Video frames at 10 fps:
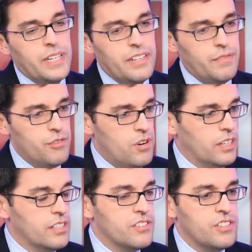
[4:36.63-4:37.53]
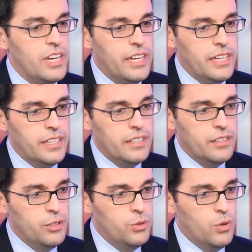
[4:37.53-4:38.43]
different drug. Let's say
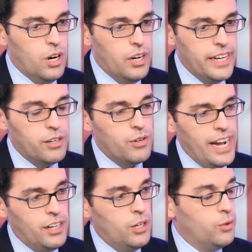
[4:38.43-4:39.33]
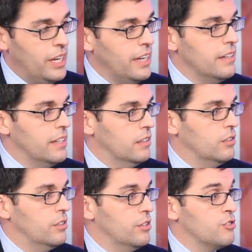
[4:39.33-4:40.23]
you are a crack cocaine dealer.
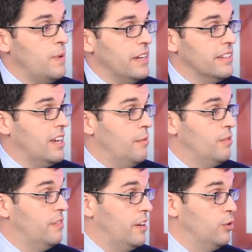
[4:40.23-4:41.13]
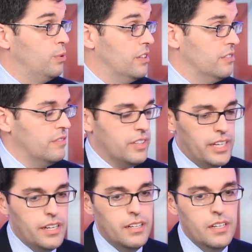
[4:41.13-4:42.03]
You're spending time in federal prison for
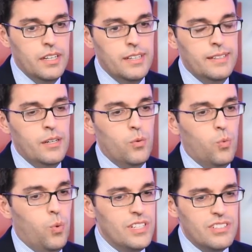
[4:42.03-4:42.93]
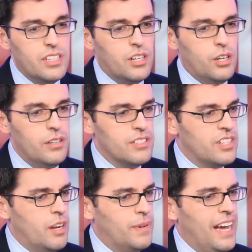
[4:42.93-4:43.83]
that. What's the current
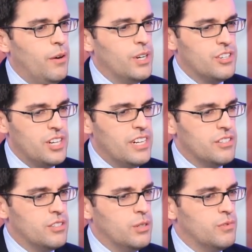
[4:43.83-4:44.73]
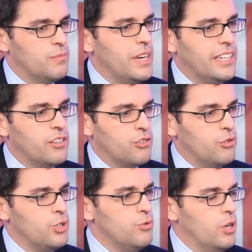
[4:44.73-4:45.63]
setup, and how would it change in terms of making sure
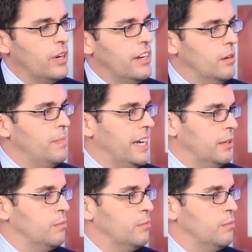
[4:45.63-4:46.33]
you don't end up back in